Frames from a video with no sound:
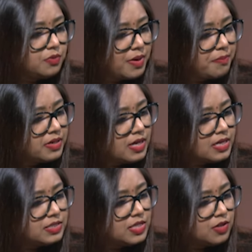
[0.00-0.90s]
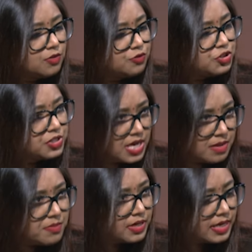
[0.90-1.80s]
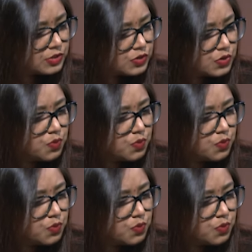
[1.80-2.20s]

weaponizing of shame against the